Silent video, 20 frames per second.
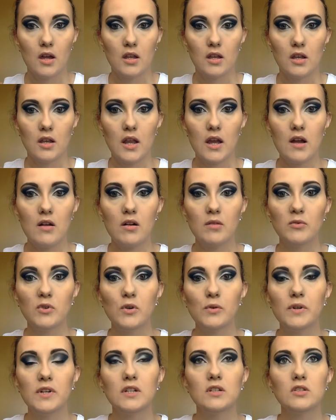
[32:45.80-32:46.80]
Now I'm
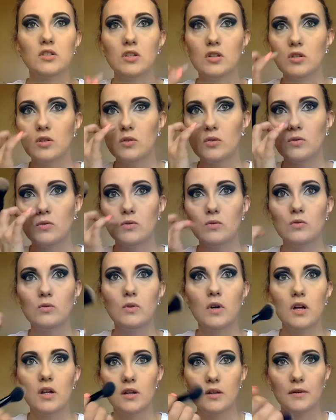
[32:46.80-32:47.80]
going to
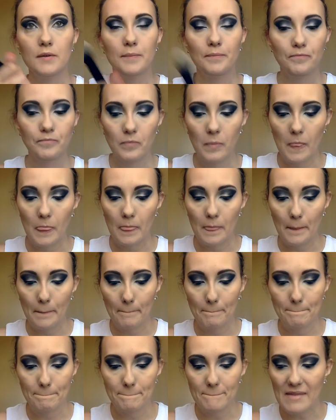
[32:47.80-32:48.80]
do
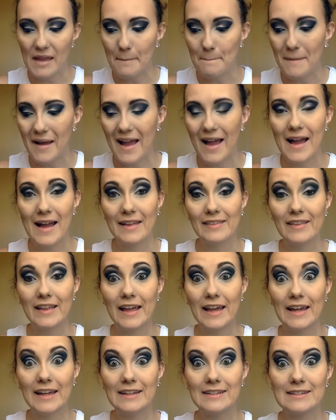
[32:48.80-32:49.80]
my
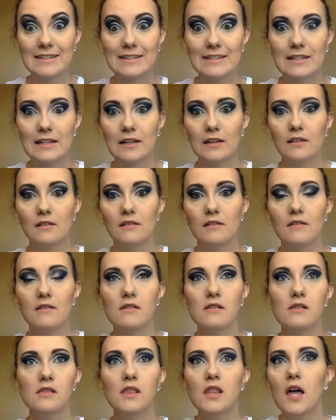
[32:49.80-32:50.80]
highlight.
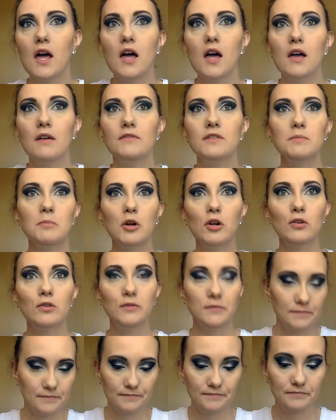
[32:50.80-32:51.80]
Love
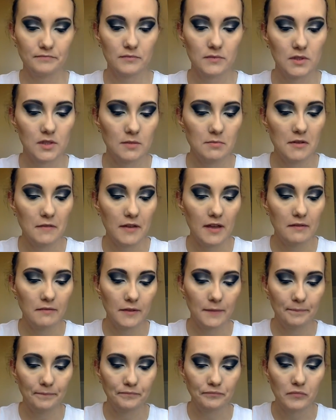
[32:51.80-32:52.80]
sparkle. It's my fave.
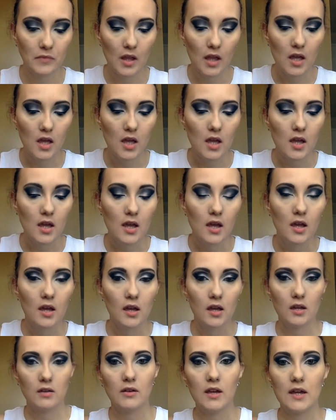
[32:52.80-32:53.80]

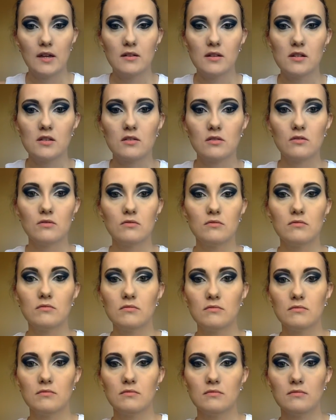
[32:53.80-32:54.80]
Okay, and don't
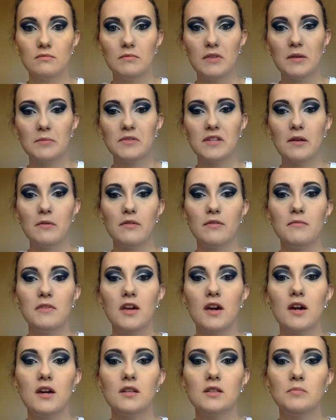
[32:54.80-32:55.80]
be upset with me,
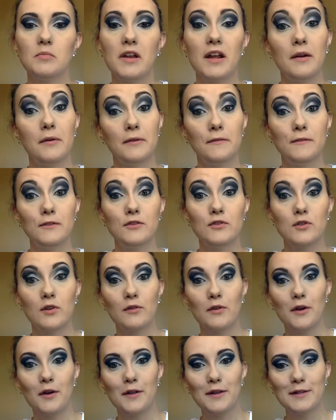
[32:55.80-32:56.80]
guys, but I refuse to
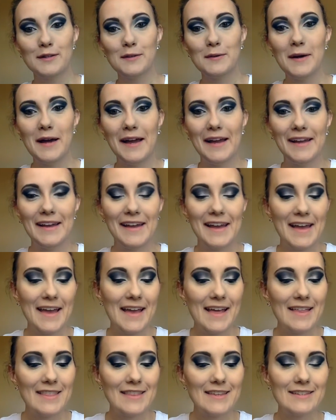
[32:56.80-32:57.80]
throw this away.
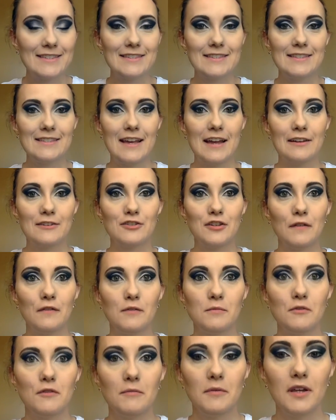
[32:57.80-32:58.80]
This, I actually have
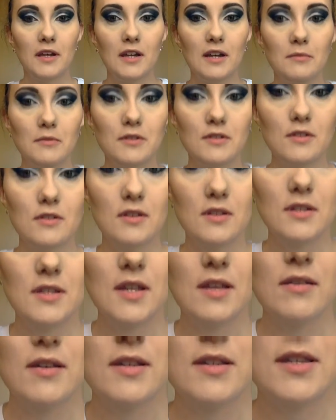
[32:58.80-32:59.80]
to move my camera so you can
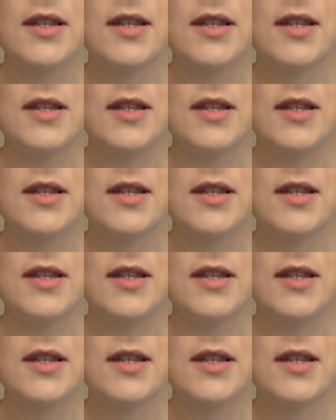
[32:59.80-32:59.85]
see this.